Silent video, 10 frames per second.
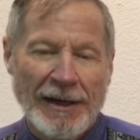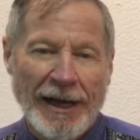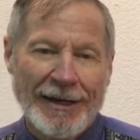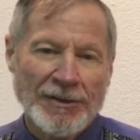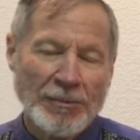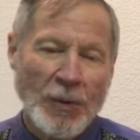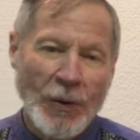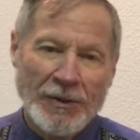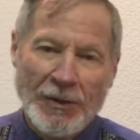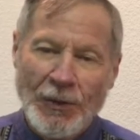And it's
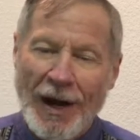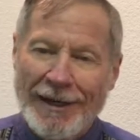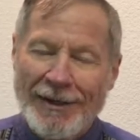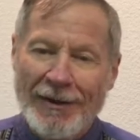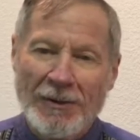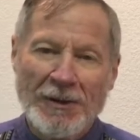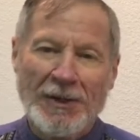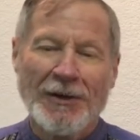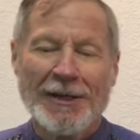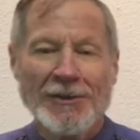important to write not only
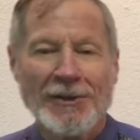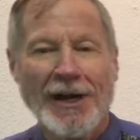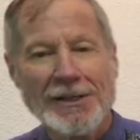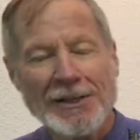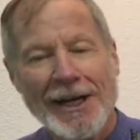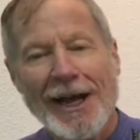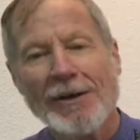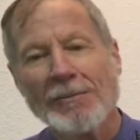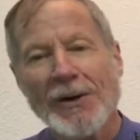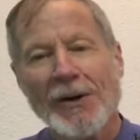your introduction
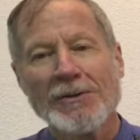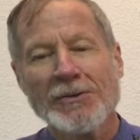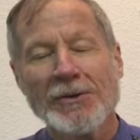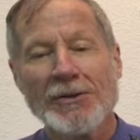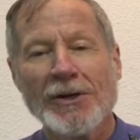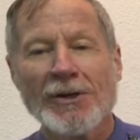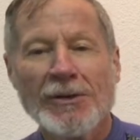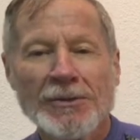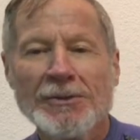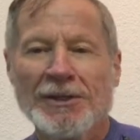out, but also your
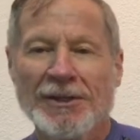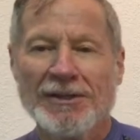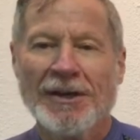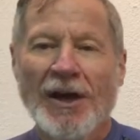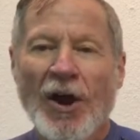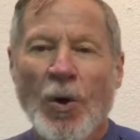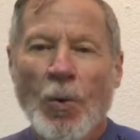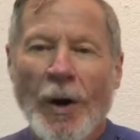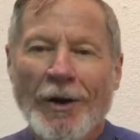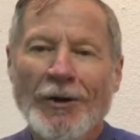conclusion.
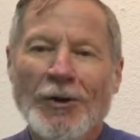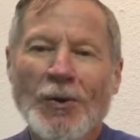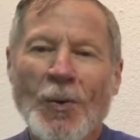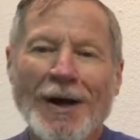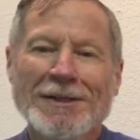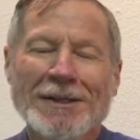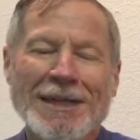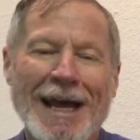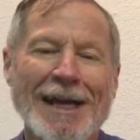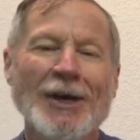Where do you want to
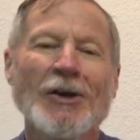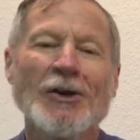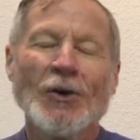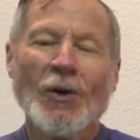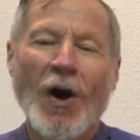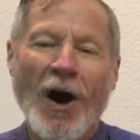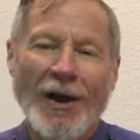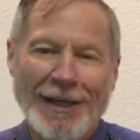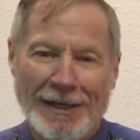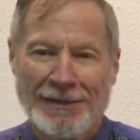take your
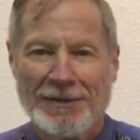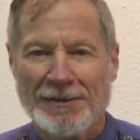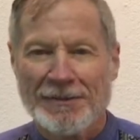audience?